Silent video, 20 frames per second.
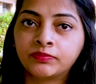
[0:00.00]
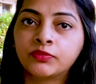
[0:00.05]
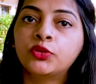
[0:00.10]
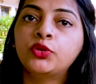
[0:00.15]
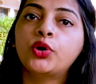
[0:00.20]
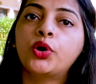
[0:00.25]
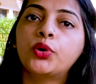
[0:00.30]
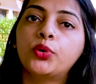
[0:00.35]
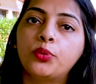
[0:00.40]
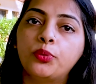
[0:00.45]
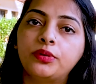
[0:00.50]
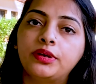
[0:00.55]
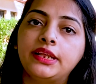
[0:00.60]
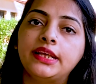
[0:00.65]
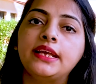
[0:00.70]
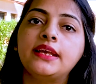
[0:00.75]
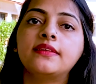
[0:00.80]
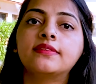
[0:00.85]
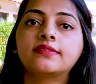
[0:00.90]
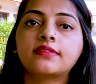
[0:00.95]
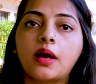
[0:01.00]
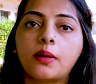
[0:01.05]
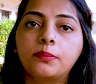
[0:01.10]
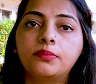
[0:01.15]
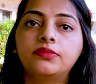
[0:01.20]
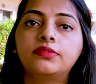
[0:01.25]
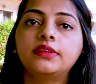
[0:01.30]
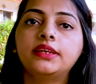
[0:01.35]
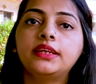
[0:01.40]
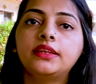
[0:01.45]
Your roti,
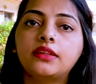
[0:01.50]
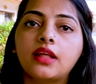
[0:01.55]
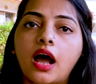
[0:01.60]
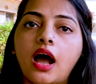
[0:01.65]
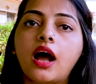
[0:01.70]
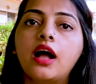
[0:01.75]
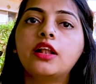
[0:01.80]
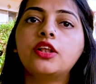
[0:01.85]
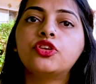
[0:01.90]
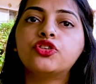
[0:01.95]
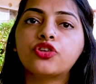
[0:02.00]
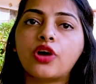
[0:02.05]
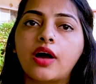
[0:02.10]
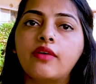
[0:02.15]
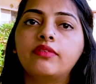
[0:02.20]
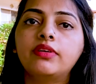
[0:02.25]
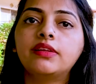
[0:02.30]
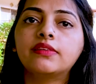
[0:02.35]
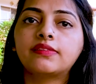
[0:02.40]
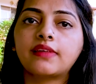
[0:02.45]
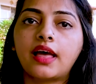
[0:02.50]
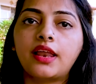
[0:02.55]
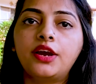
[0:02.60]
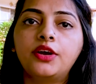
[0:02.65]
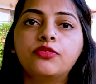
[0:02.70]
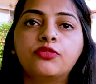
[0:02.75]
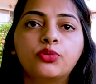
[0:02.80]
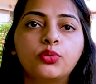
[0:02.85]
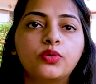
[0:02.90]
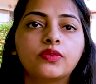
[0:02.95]
sabzi, dal, chawal,
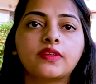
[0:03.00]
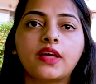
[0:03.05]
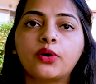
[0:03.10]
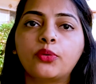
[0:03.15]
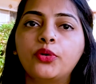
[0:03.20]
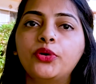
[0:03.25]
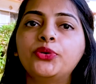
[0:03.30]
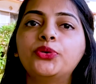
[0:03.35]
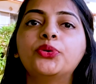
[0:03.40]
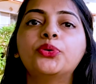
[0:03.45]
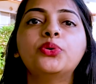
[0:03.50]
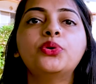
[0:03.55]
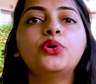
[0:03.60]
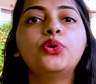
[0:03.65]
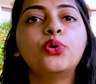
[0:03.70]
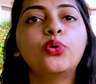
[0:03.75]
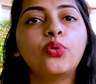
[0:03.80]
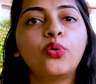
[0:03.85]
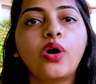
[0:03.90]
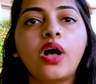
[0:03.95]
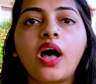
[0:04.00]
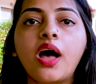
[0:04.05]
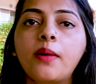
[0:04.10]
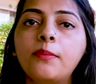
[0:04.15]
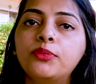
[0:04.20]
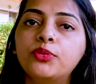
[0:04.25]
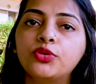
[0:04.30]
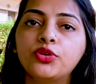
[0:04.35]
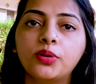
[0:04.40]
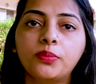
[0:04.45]
salad, fruits are going to do no
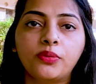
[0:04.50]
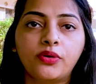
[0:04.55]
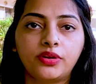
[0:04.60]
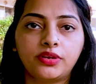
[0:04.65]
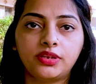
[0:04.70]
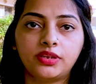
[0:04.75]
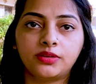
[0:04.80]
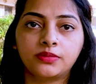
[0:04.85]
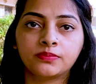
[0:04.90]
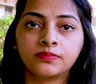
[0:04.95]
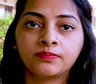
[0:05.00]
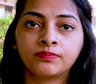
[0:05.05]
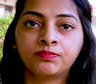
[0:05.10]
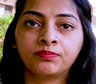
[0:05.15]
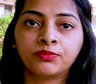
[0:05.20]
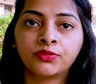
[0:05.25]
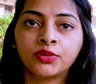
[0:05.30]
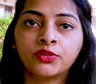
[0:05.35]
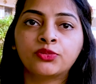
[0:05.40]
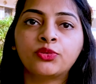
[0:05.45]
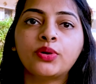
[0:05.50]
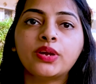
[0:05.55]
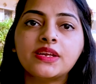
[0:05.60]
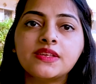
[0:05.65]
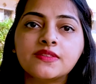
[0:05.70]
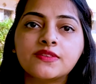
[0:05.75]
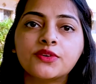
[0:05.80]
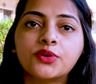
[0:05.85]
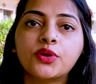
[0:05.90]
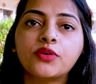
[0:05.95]
harm to your body. So
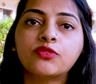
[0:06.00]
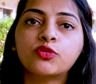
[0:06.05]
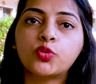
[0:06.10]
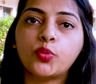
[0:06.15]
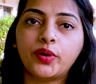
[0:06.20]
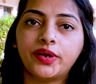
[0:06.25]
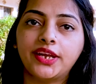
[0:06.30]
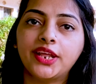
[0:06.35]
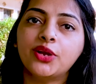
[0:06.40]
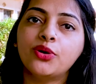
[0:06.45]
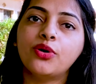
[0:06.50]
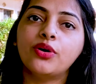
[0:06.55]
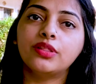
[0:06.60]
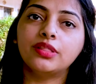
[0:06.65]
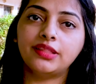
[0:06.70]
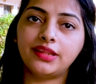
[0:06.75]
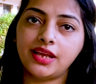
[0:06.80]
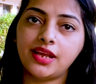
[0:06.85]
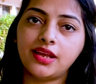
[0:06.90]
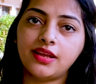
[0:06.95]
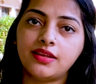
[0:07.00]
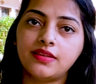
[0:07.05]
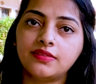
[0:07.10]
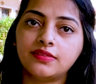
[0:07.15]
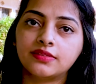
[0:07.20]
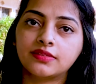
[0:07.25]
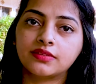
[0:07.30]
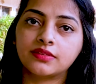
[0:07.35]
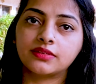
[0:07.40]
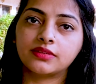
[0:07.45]
instead of quitting on these,
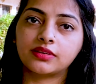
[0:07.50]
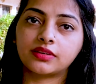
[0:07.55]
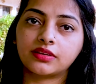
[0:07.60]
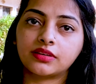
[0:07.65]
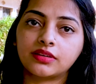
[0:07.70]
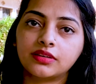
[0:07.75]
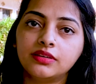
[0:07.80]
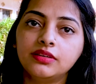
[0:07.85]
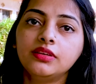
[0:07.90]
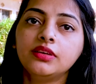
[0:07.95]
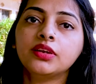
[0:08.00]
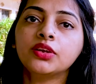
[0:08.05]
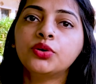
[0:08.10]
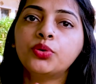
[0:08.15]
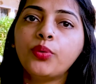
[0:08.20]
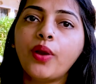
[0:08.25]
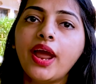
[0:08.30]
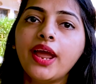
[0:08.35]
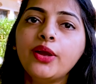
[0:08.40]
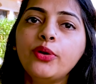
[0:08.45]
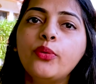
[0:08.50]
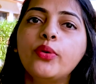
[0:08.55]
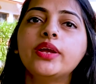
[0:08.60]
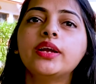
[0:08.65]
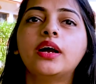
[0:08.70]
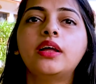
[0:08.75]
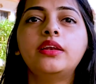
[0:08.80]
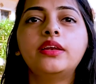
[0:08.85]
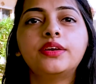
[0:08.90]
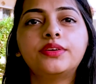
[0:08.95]
try going
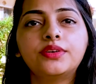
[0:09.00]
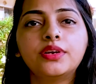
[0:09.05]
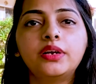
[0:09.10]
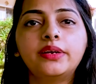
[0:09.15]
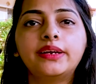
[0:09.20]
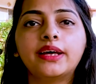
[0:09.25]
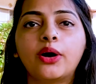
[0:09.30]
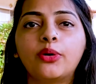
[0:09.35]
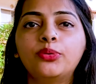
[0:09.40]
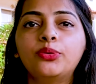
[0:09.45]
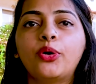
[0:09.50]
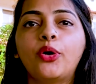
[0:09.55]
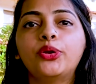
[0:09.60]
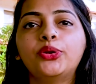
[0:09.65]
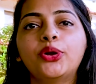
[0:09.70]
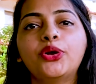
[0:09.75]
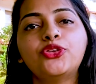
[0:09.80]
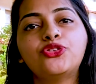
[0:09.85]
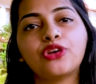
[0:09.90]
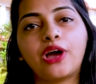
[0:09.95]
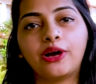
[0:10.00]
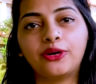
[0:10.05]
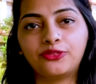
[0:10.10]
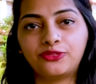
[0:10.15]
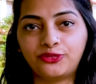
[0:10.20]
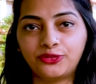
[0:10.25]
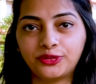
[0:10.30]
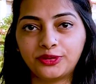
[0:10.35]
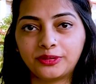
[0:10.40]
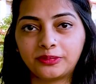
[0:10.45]
a little down on your junk
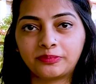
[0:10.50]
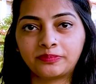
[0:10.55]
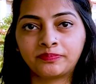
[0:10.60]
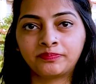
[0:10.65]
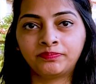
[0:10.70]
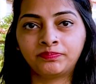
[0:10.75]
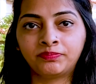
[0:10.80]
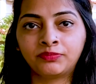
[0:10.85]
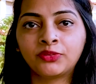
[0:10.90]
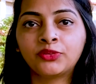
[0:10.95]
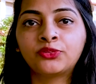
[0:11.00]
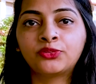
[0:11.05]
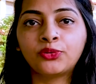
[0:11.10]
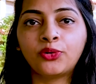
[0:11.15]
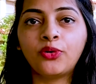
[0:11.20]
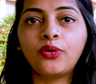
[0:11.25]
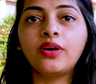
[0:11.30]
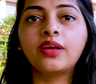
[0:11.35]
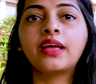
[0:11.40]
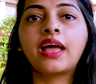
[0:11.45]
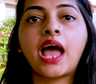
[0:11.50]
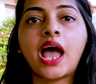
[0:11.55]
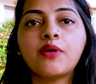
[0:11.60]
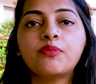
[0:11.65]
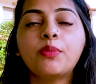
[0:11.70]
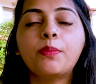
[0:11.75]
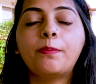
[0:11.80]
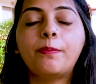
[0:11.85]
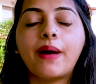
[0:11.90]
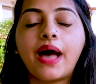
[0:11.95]
food. So have
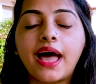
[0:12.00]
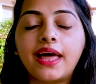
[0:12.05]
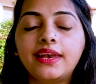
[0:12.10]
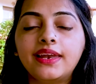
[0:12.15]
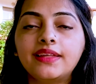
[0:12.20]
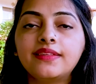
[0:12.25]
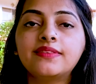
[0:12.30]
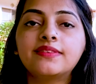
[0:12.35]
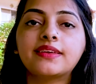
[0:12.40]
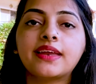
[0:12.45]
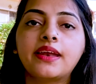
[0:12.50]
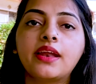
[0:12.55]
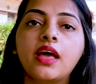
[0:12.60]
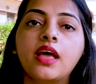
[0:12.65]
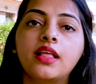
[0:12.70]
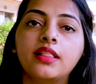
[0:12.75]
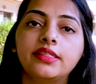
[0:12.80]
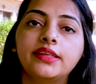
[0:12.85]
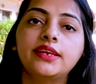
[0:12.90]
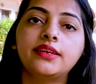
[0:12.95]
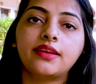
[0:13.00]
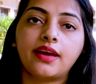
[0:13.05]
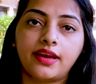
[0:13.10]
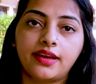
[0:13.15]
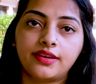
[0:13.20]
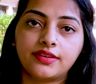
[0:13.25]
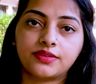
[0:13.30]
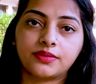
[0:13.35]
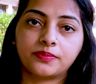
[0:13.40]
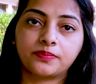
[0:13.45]
a balanced and healthy
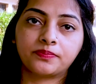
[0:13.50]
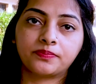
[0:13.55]
diet.